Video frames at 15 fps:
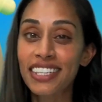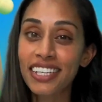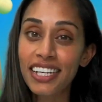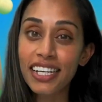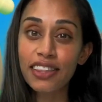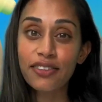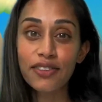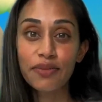Look
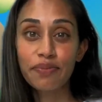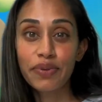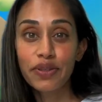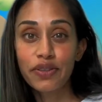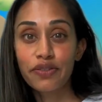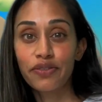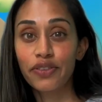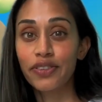at those
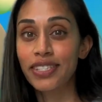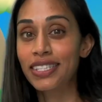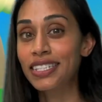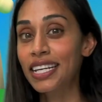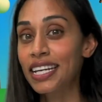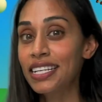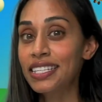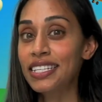beautiful
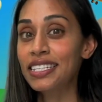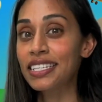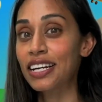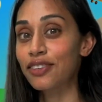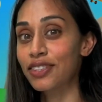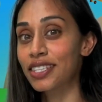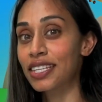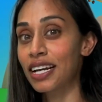daisies
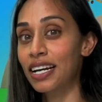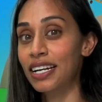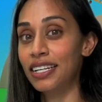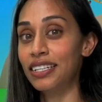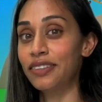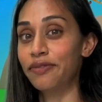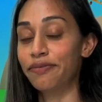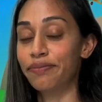outside.